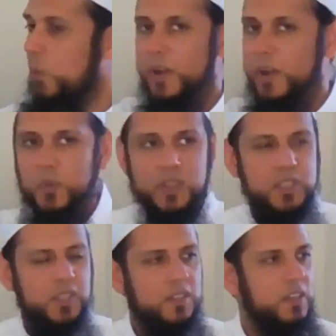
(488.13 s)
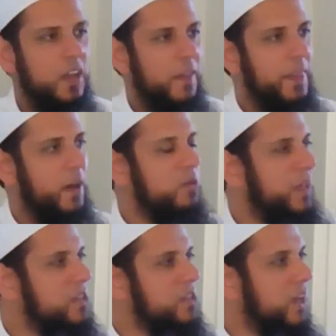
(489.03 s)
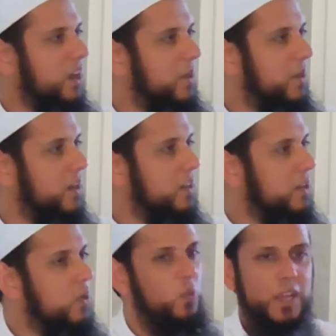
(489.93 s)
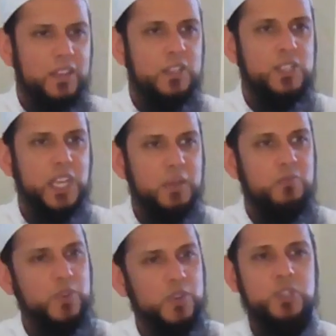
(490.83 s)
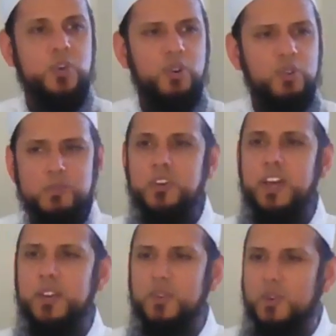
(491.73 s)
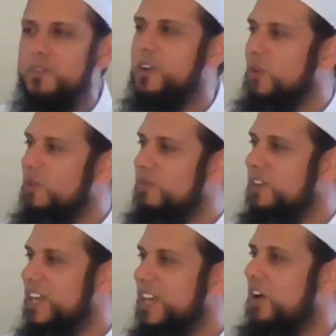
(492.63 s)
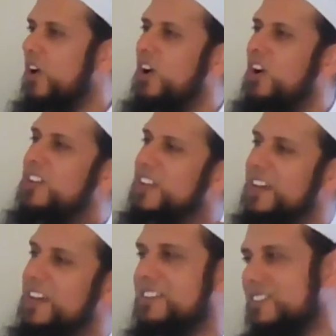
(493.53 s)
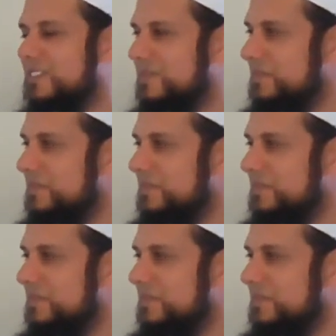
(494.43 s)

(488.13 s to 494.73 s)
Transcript: What was it that would make Sahaba read the same verse over and over and over again all night?